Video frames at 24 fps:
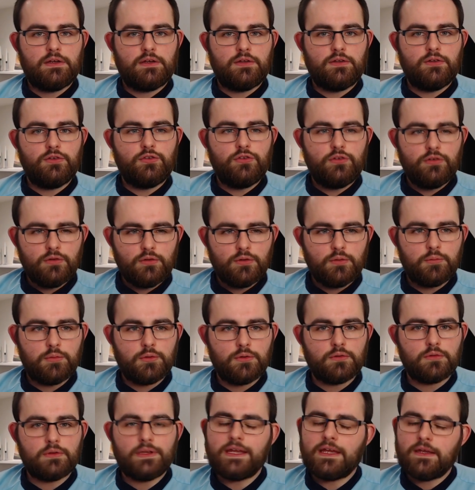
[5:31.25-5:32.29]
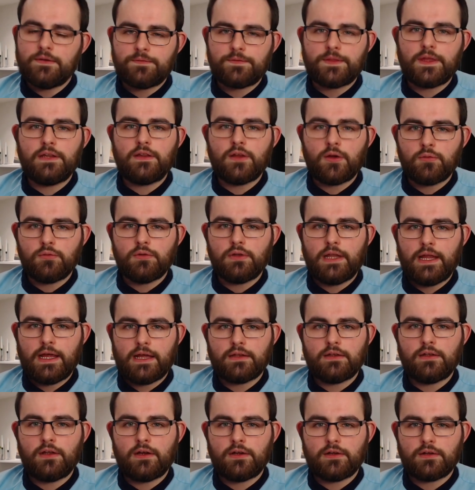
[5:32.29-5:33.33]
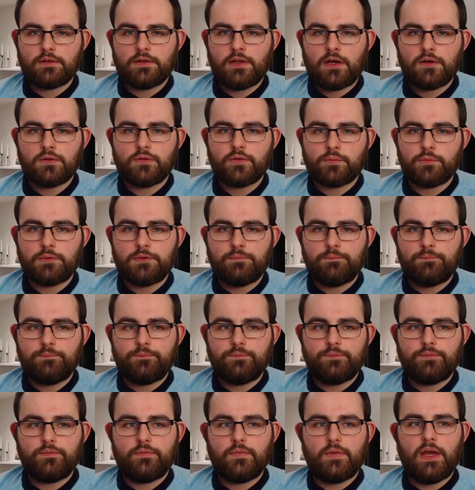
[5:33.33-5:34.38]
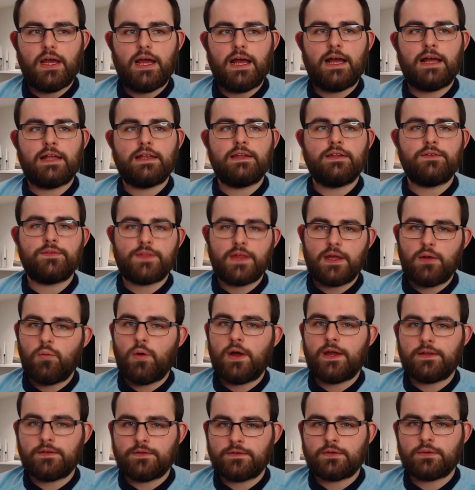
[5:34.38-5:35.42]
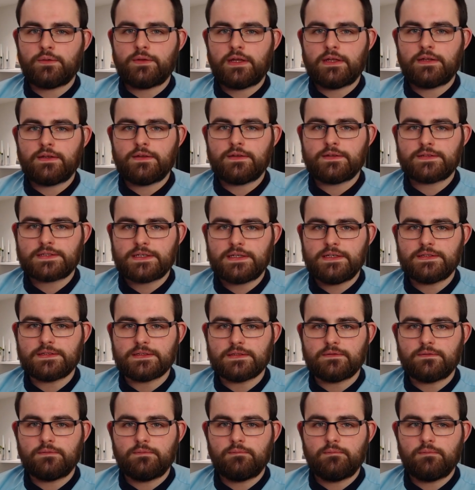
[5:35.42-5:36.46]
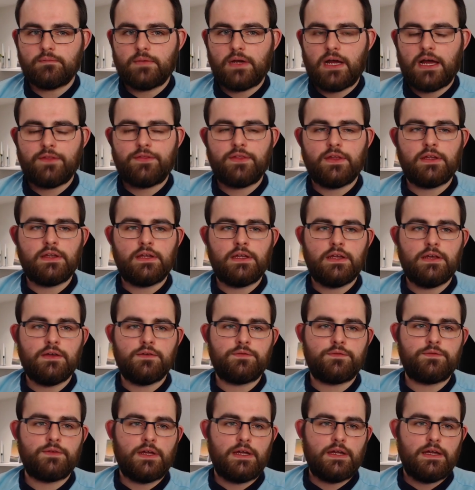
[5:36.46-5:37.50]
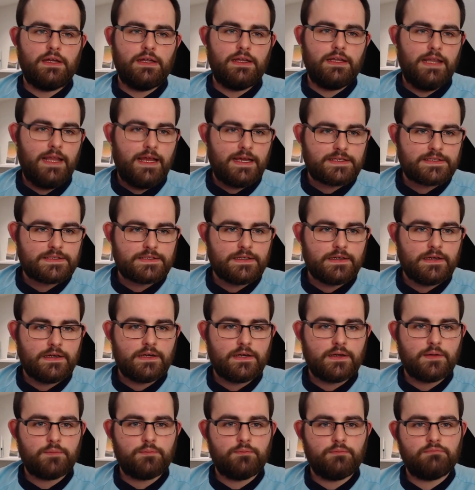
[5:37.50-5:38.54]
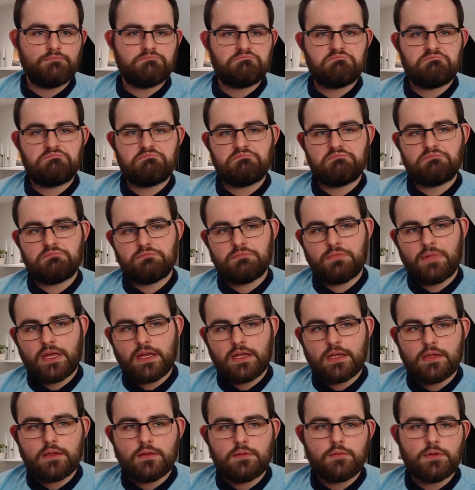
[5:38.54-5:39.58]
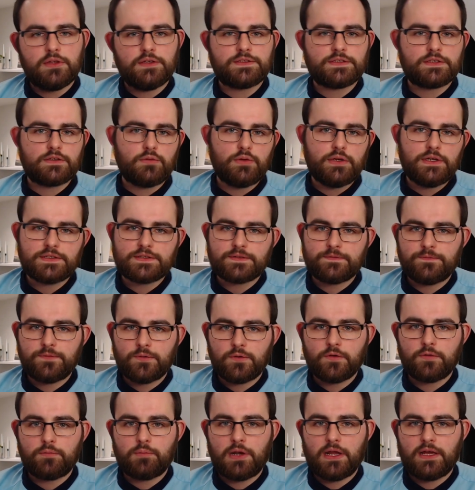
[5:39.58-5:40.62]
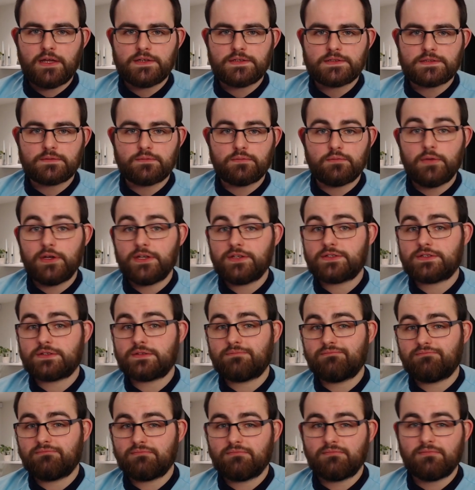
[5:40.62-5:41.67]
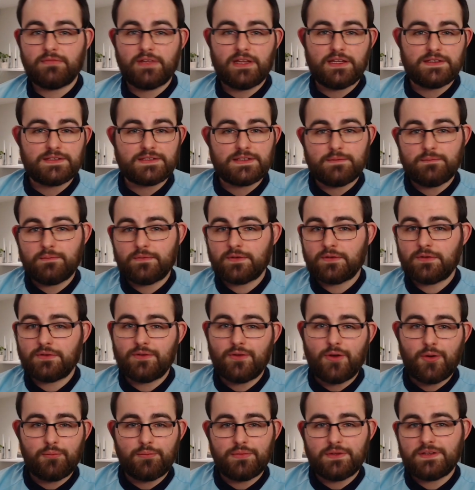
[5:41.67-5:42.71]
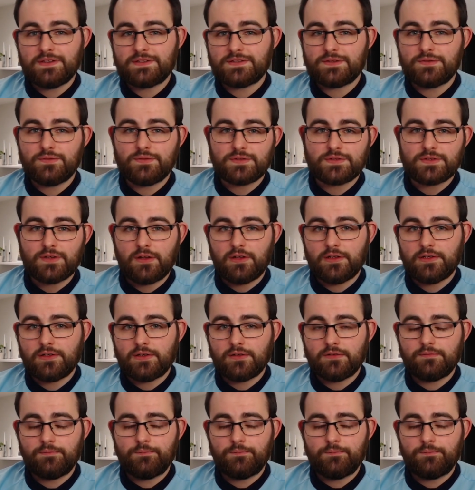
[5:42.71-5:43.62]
doable if they don't land Nagelsmann and if they wait until the end of the season. I think if Leicester maybe squeeze a 4th place, which they seem to not be too solid on,